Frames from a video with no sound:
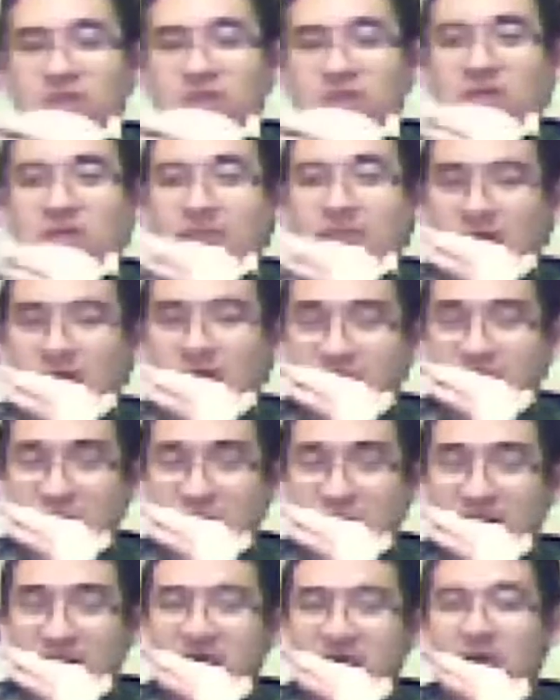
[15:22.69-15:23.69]
so
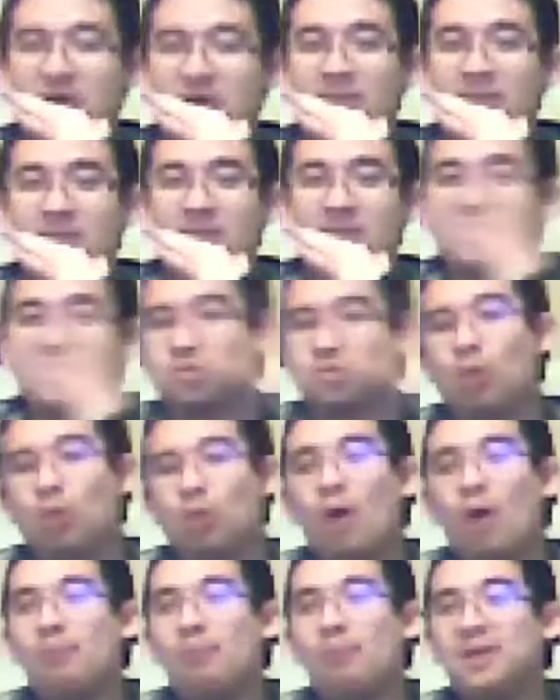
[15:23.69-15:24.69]
much that it may as
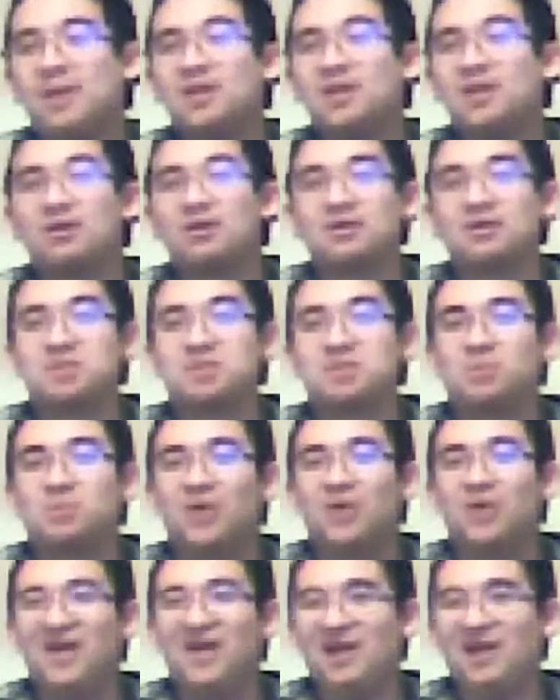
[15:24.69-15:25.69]
well be there at this
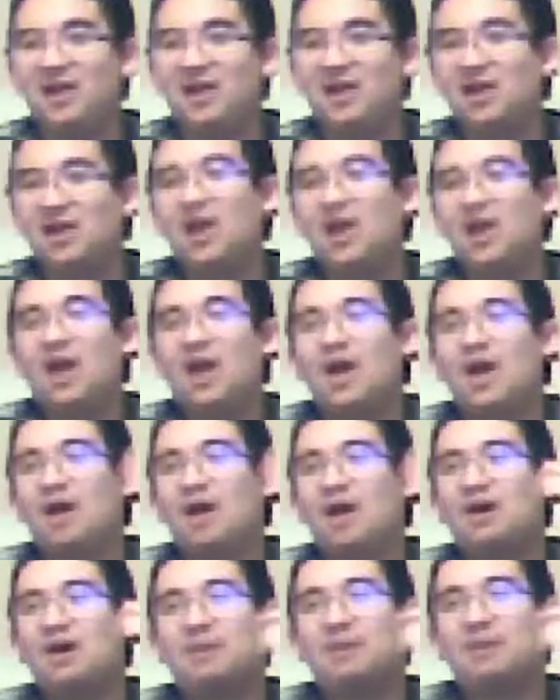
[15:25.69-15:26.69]
point
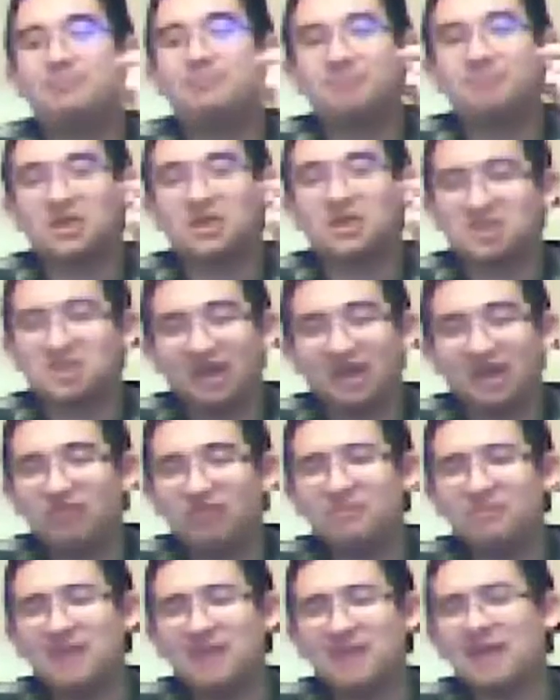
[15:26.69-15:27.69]
aside
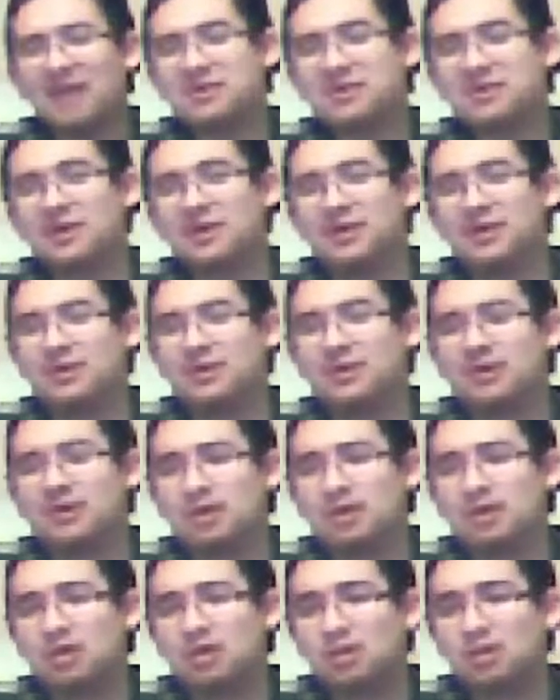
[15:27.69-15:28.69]
from that, though,
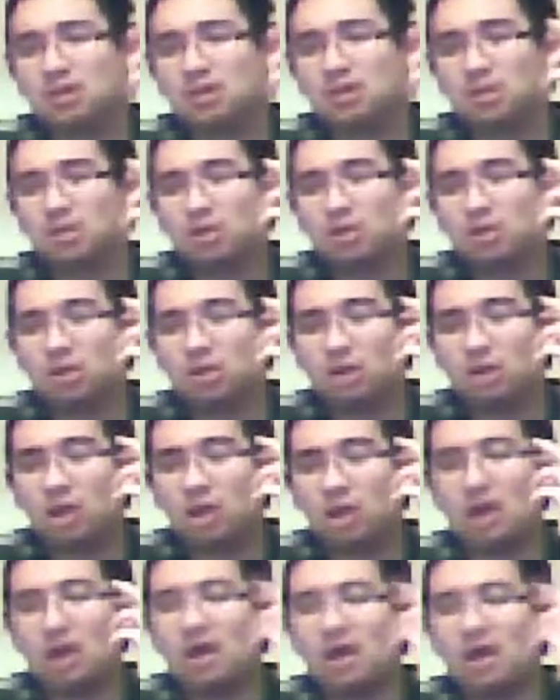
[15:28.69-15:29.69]

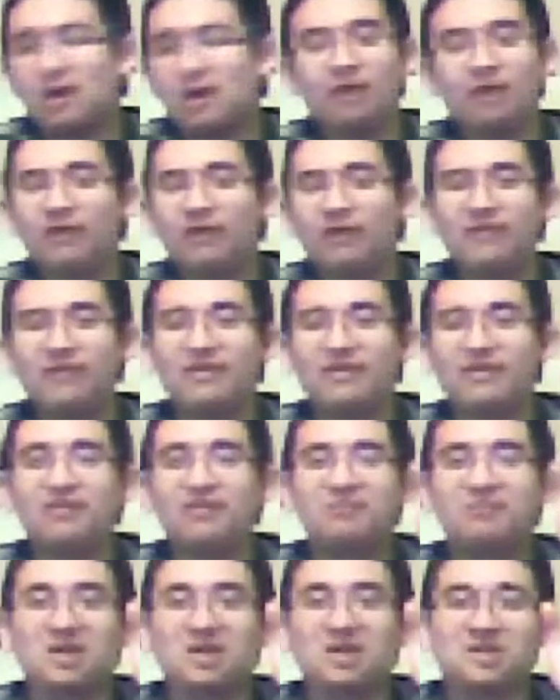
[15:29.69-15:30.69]
I can't really think
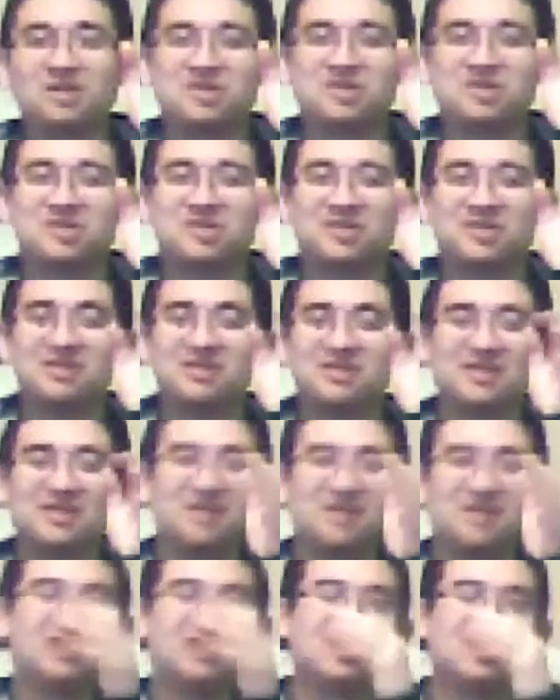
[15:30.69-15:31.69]
of much.
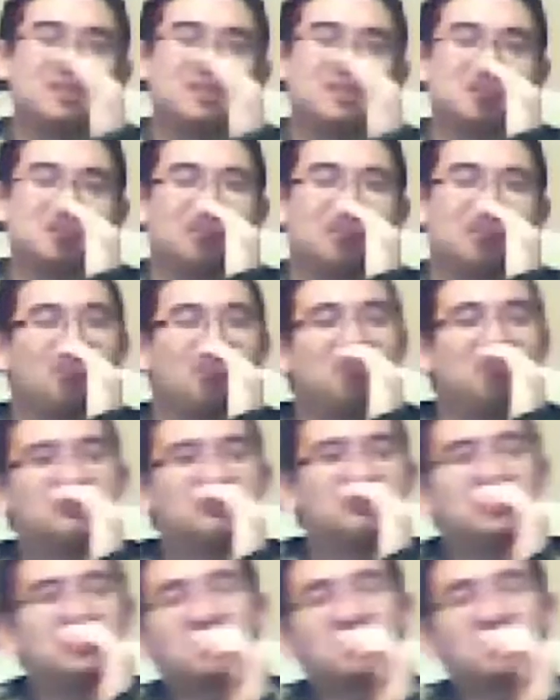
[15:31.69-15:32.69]
So it'll be
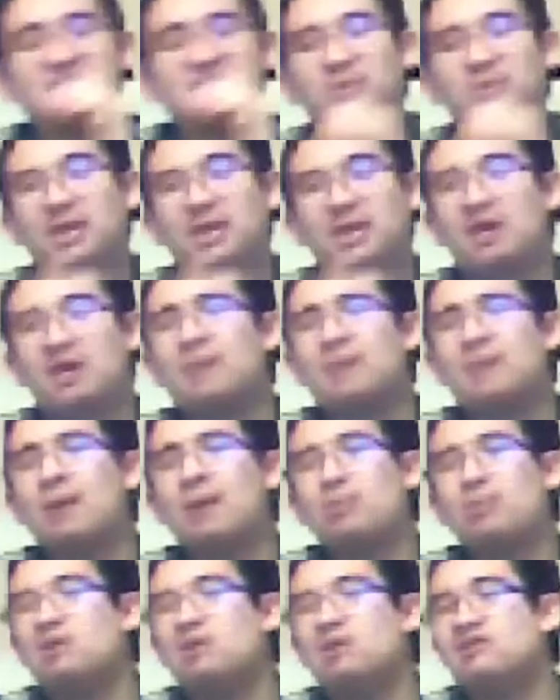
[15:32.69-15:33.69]
interesting to see what they come
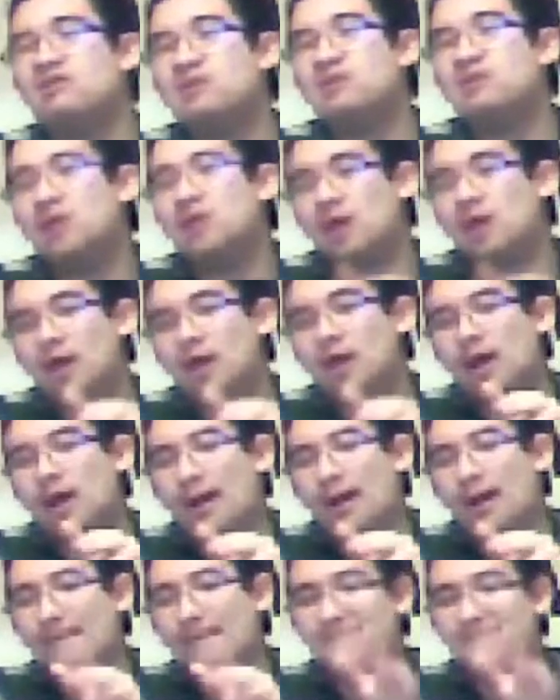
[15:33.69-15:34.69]
up with.
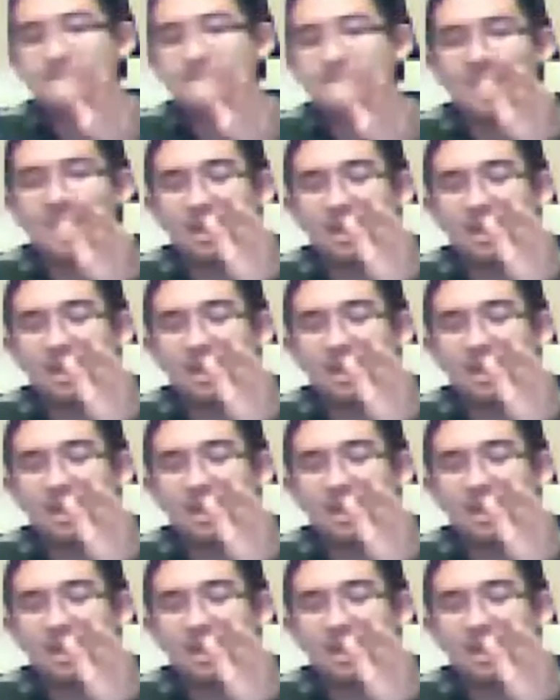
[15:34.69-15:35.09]
Um,